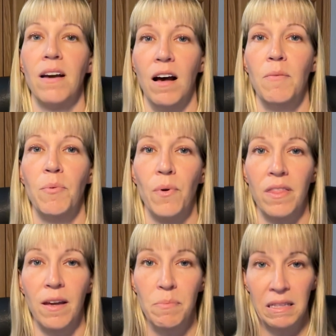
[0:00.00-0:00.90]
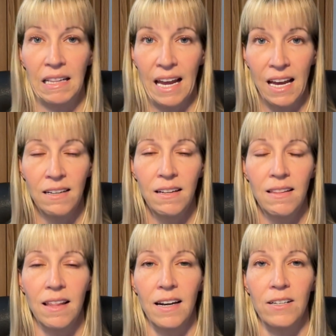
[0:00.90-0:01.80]
up with a plan
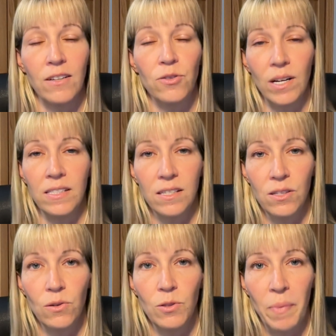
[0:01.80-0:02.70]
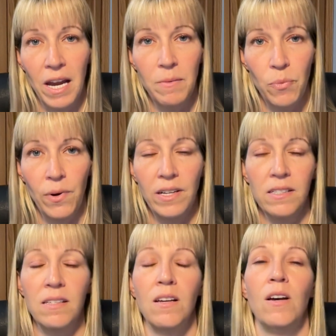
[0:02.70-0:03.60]
that addresses those pain
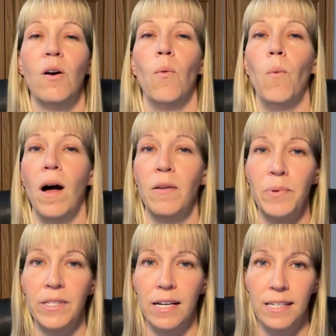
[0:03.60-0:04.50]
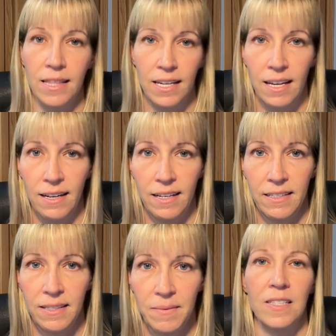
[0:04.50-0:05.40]
points while protecting the
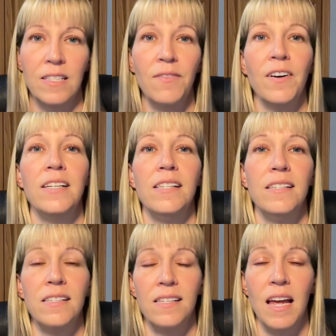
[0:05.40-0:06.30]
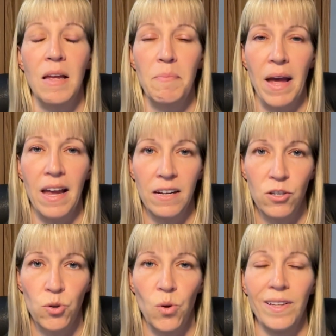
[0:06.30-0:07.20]
kidneys. Suffice it to say, pain
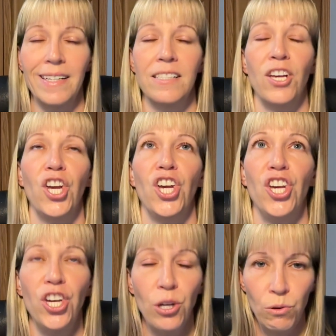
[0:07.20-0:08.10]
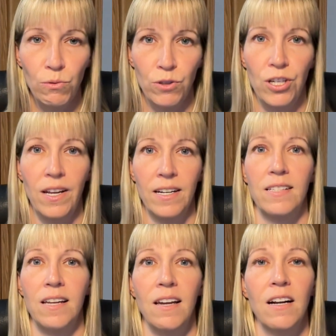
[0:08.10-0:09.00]
control is huge in
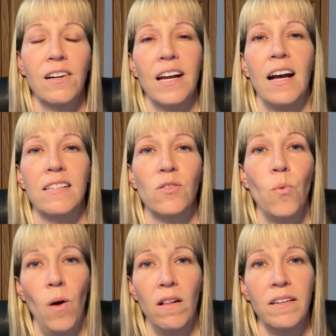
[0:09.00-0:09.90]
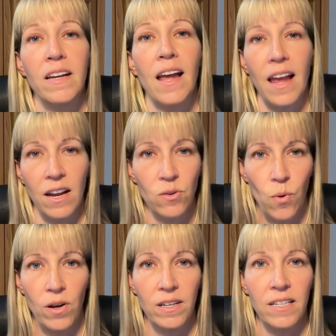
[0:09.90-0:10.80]
extending our cat's quality and
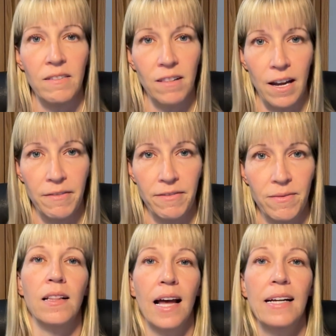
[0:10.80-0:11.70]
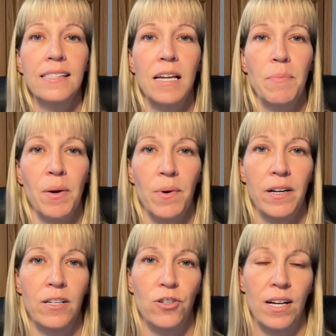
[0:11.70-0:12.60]
quantity of life. The last step I want
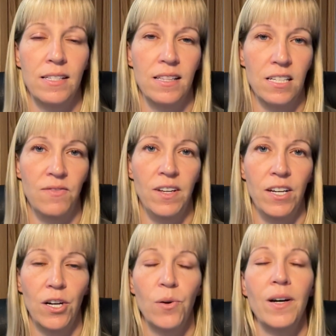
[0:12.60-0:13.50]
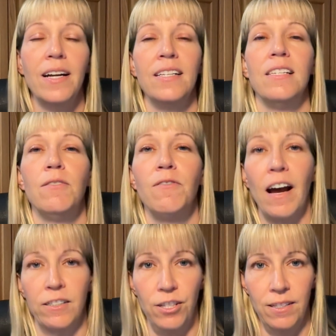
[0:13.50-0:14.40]
to address in this video is
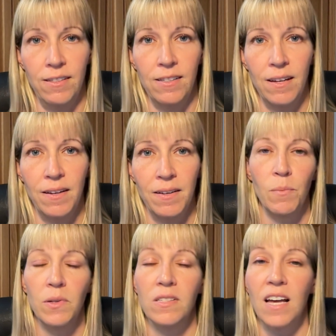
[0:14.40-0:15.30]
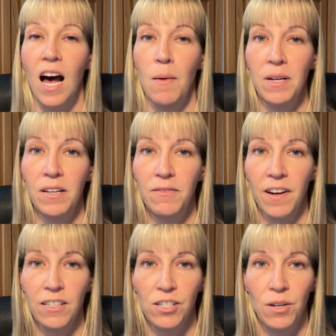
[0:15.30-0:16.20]
infections. The most common
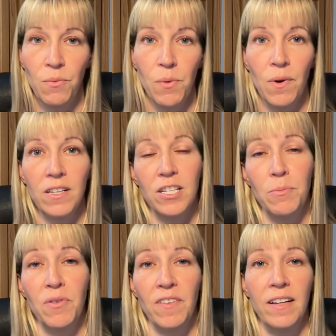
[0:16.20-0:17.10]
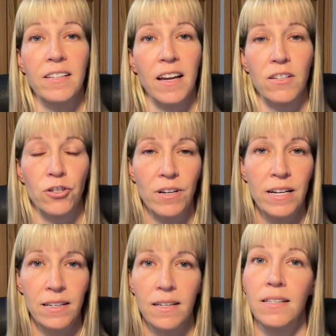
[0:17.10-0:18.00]
infection we want to prevent and
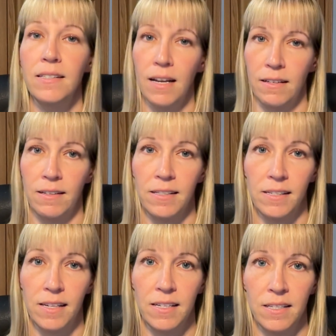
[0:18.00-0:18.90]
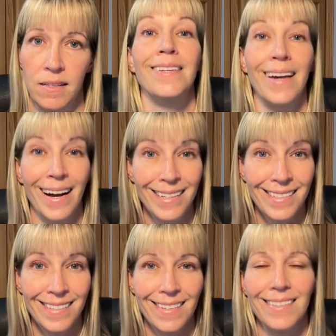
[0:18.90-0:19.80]
treat is dental disease.
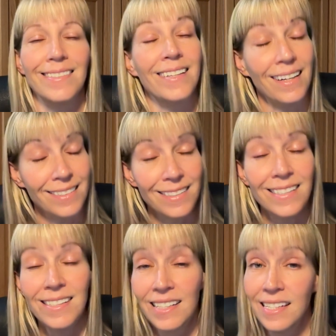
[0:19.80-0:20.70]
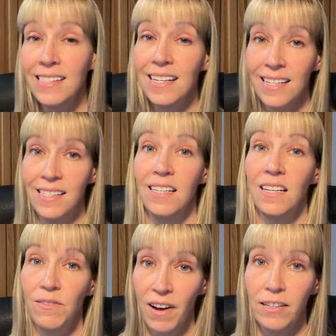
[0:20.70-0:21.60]
Yes, dental disease is an
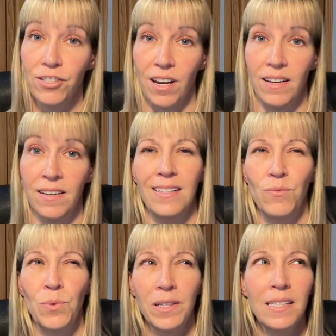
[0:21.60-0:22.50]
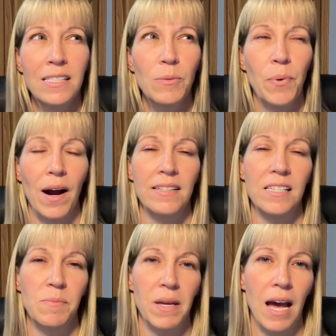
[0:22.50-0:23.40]
infection. It really
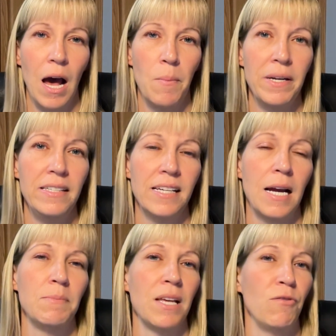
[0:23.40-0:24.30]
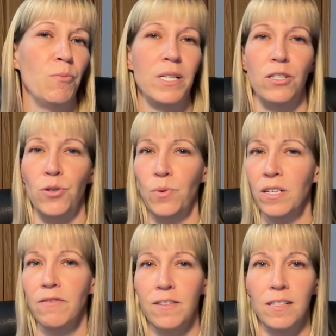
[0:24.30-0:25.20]
surprises me how many times I will be doing
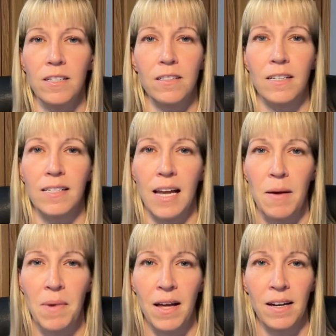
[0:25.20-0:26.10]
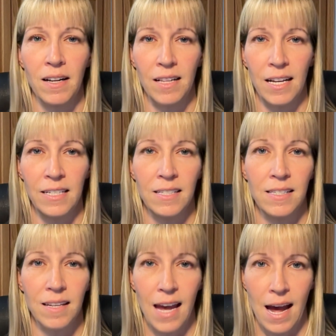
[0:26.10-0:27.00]
a physical exam on a
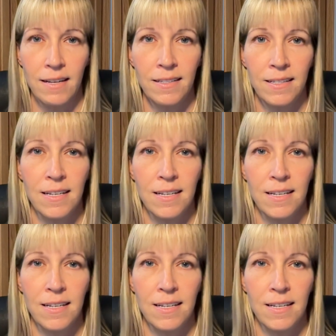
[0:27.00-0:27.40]
client's cat,